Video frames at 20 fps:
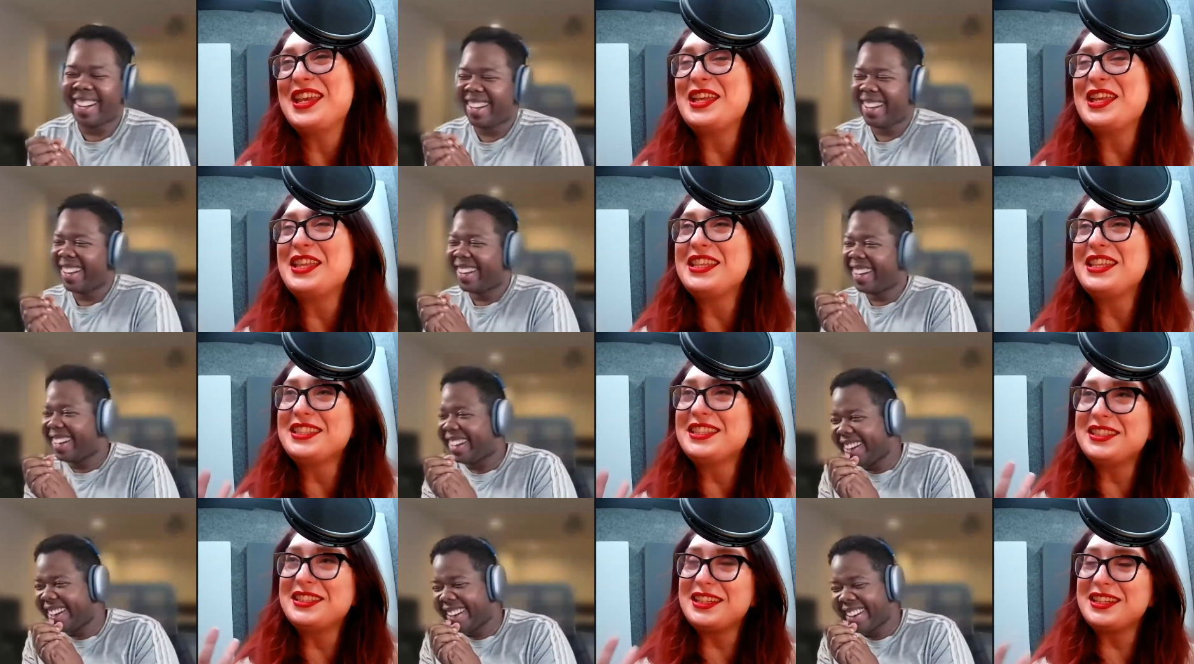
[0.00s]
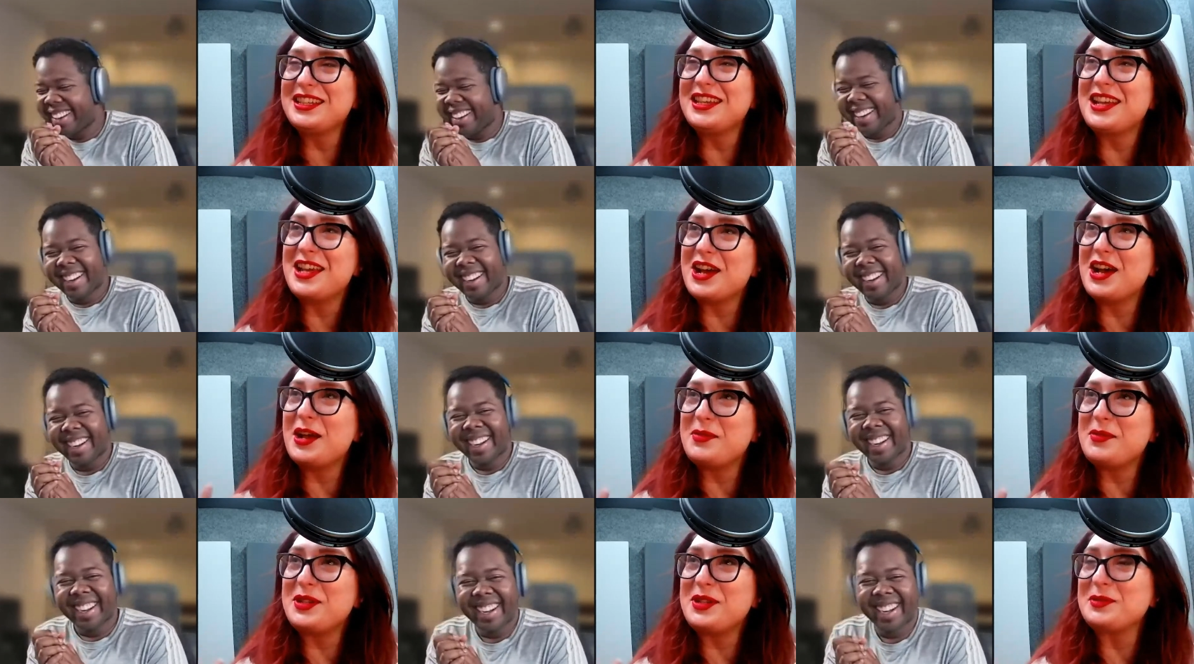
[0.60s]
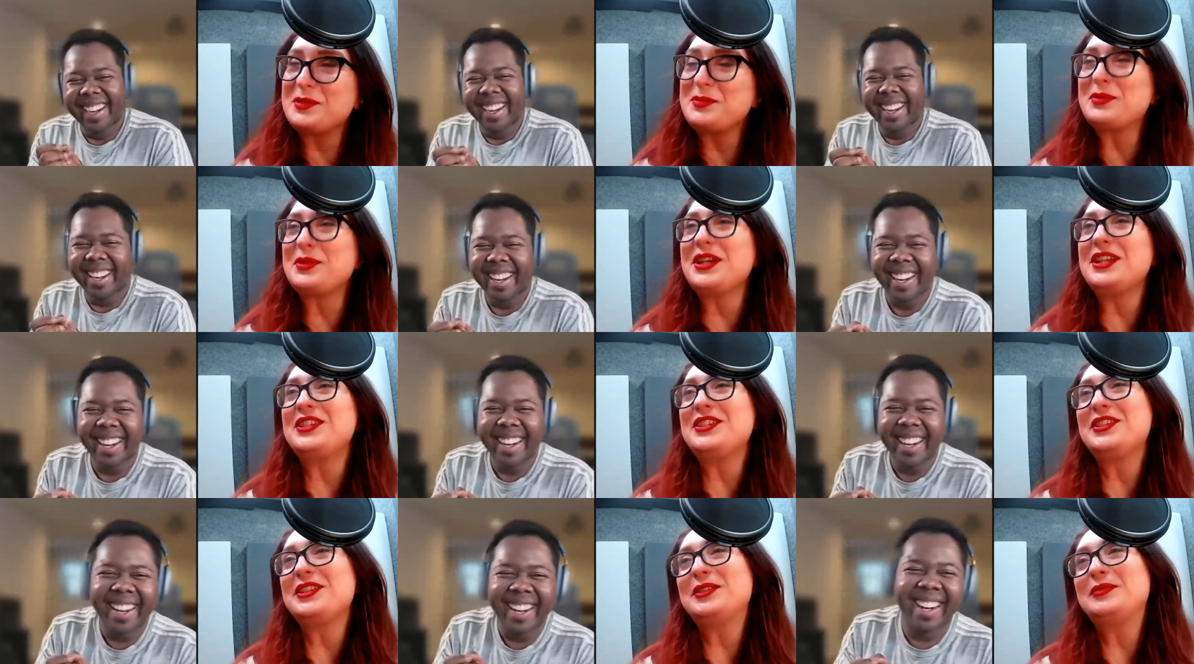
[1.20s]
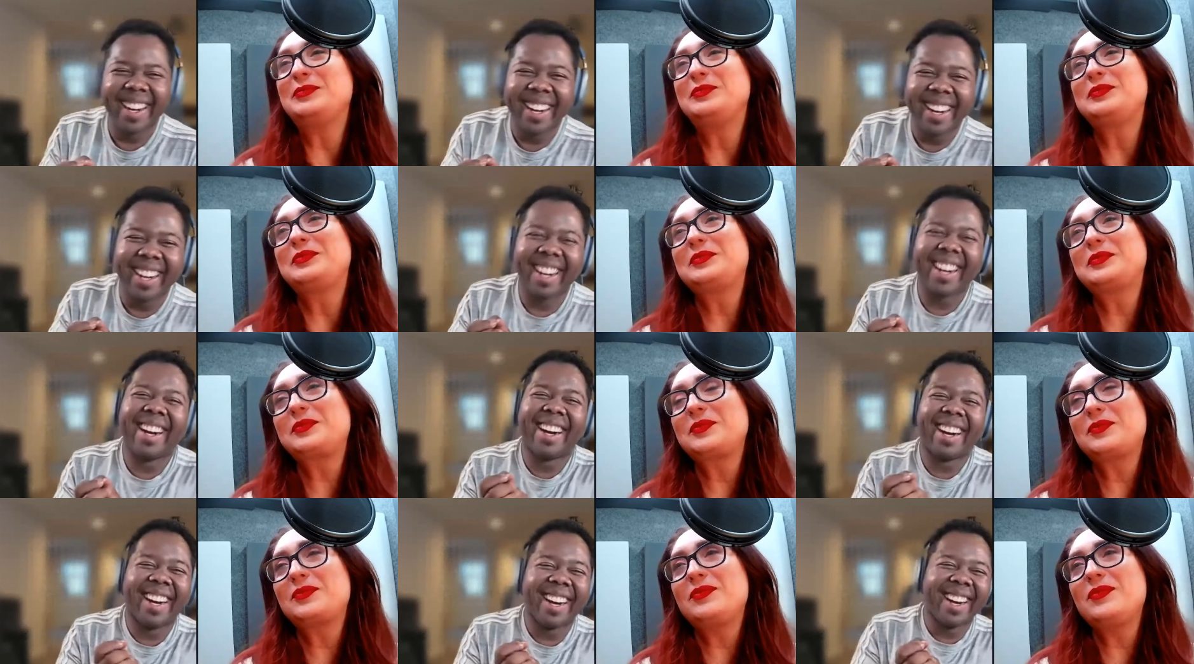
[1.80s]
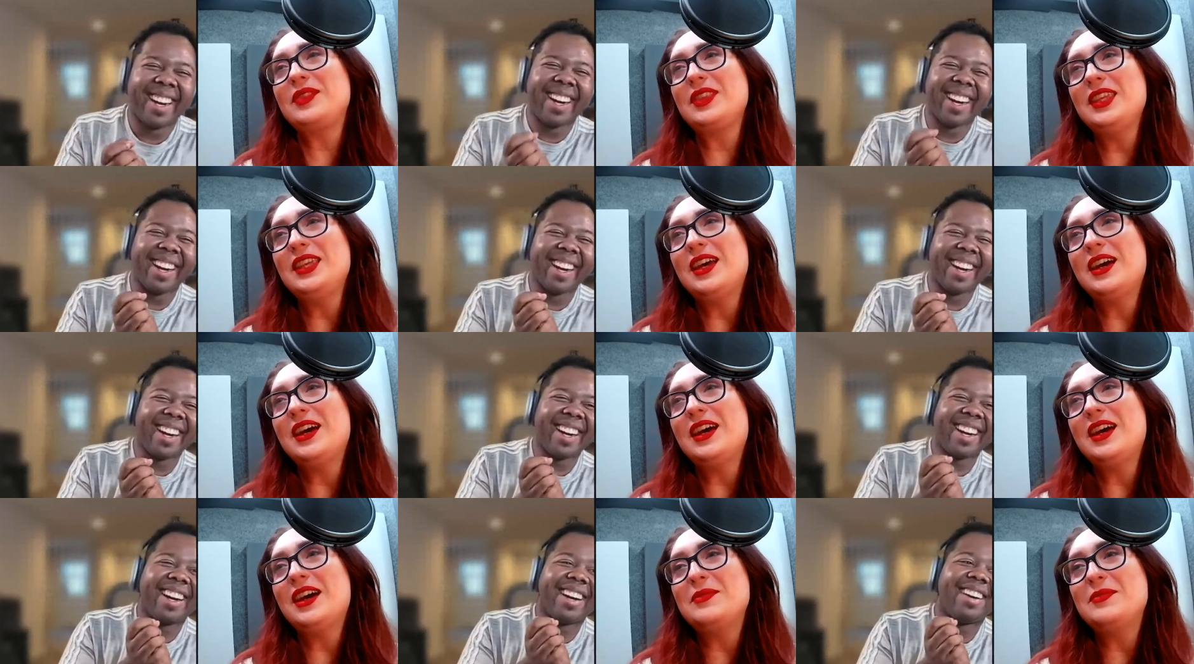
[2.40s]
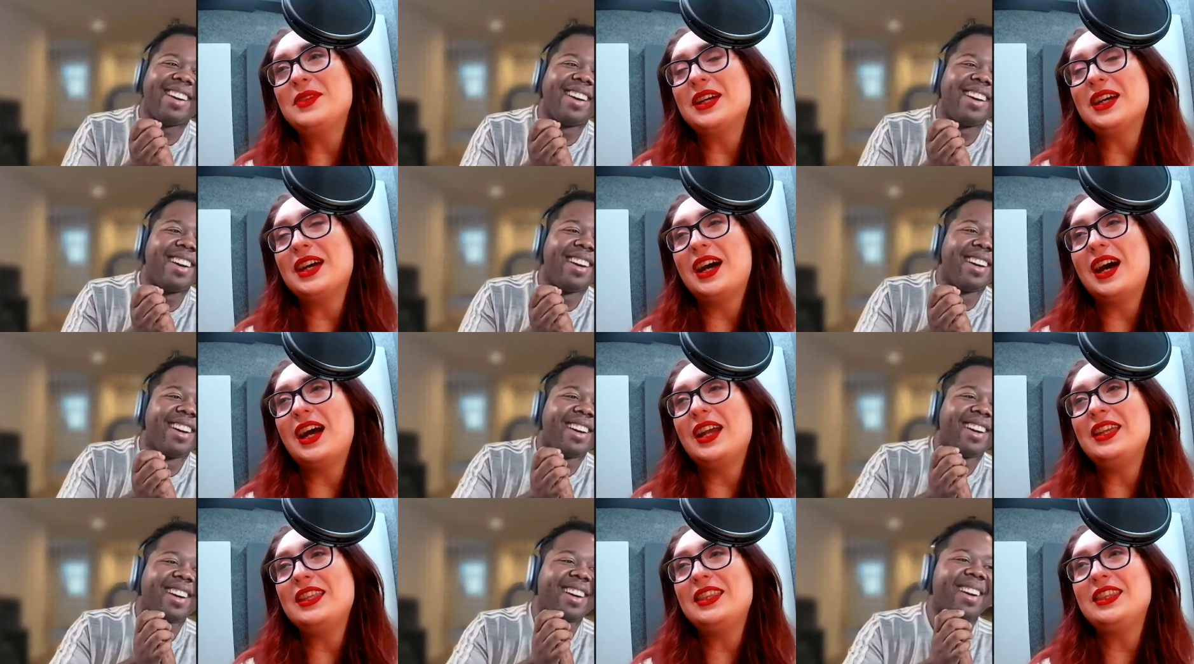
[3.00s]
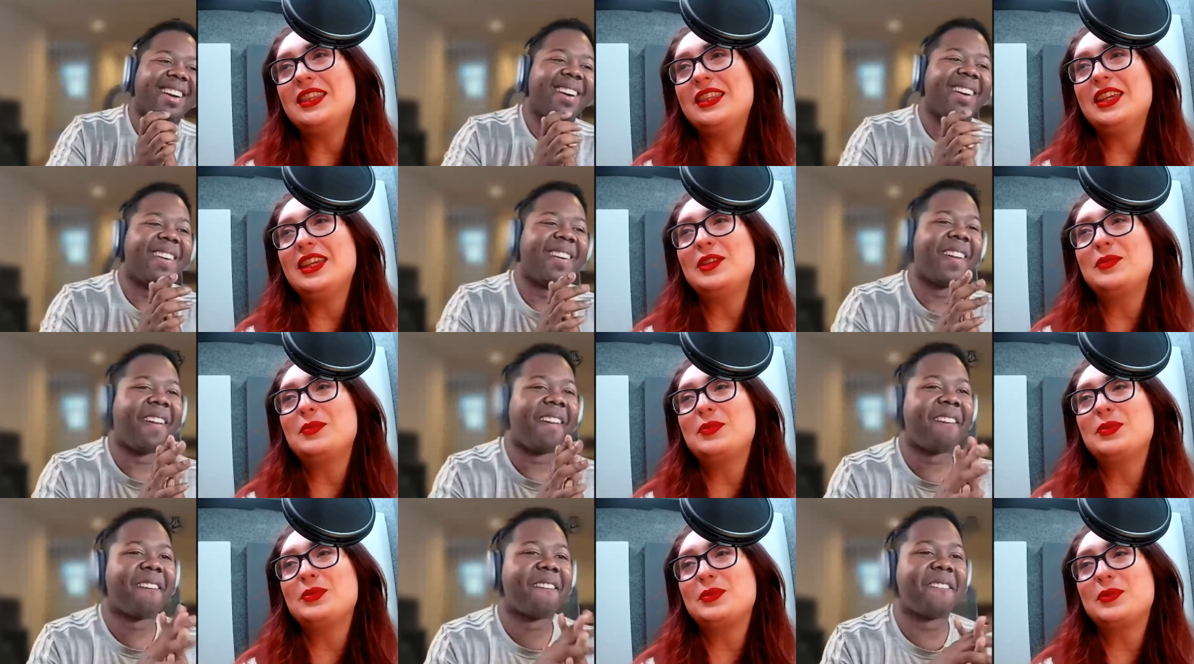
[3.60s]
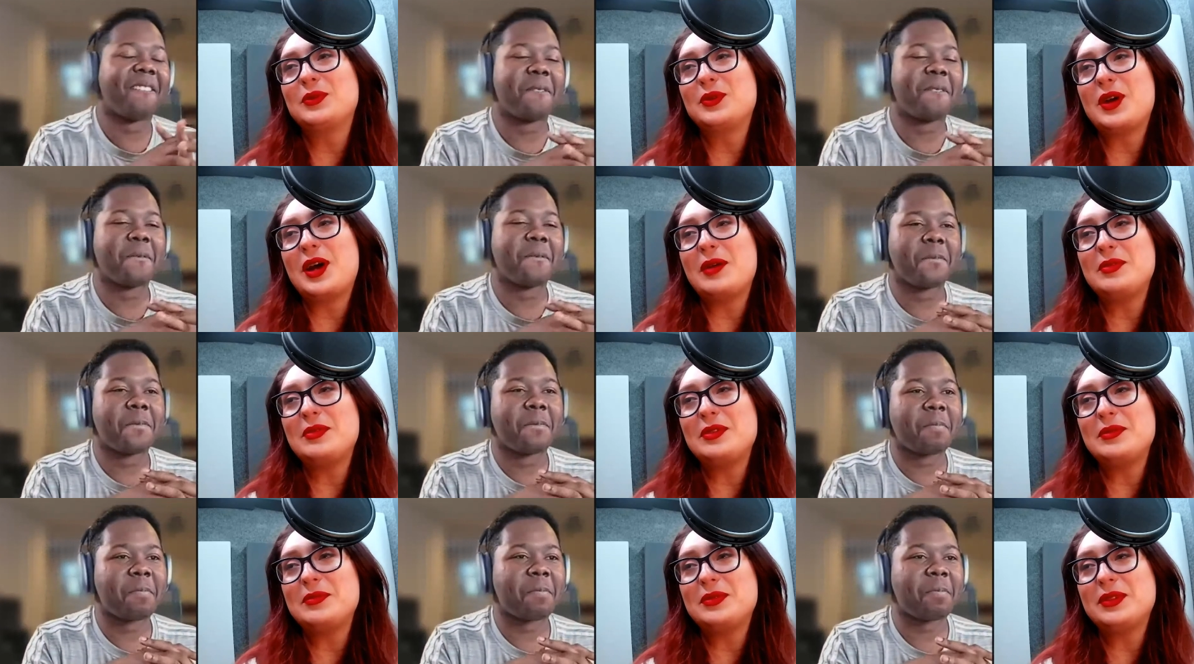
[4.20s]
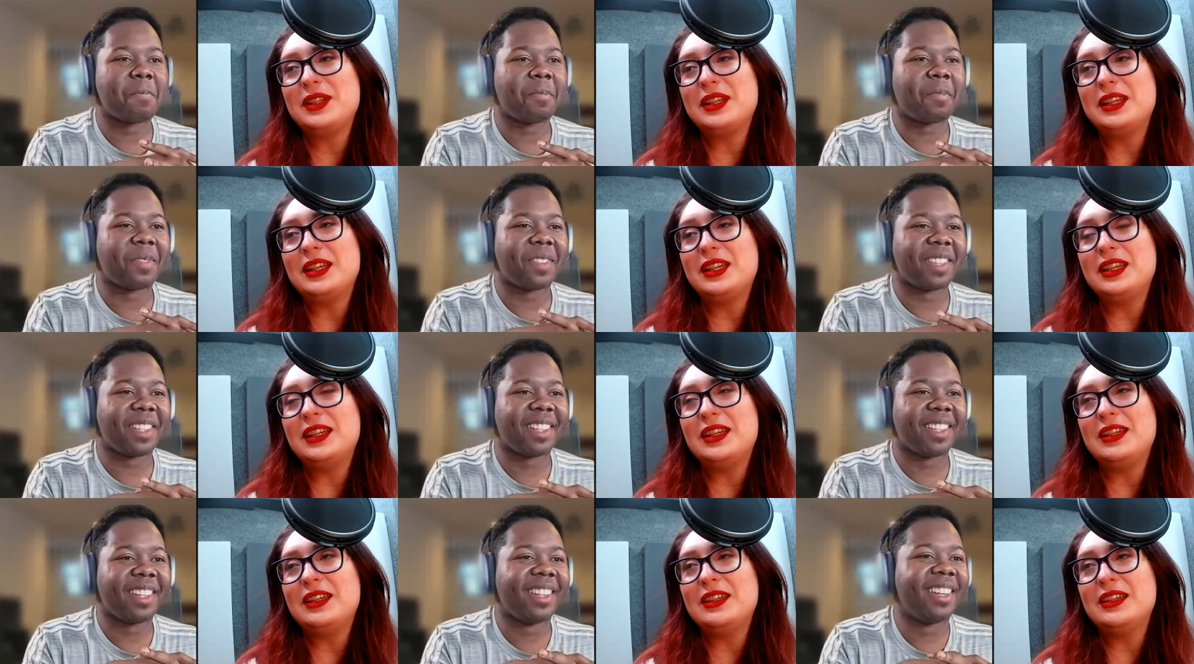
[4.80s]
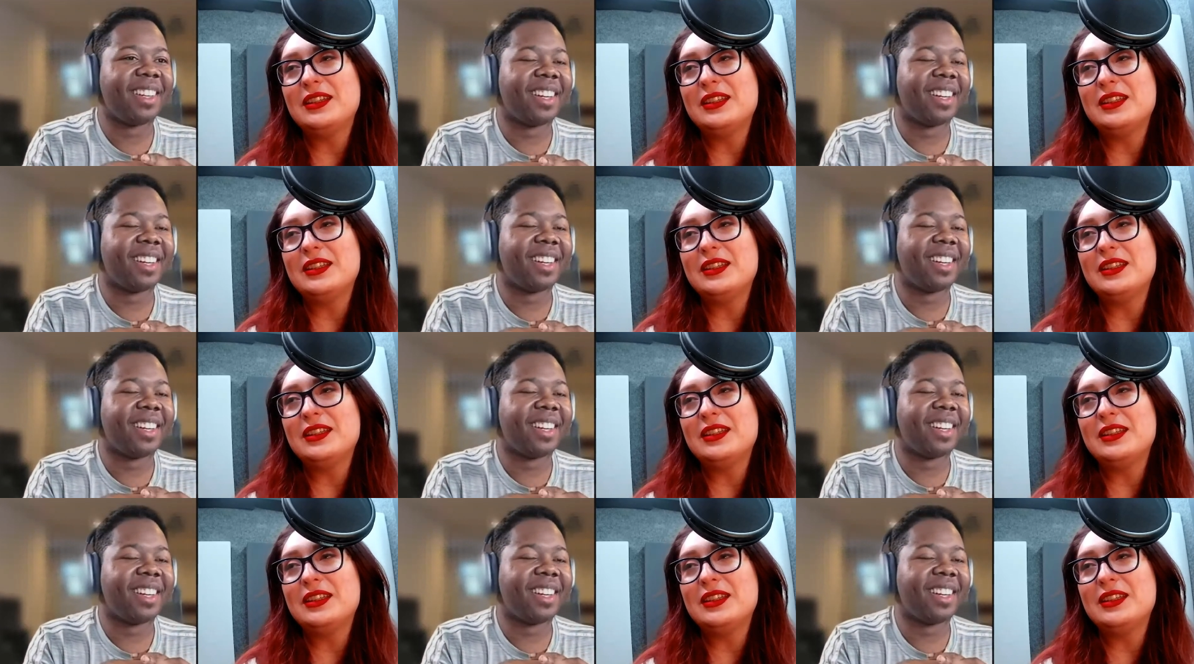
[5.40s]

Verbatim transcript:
Speaker 1: this is like I'm under pressure. Um, I think probably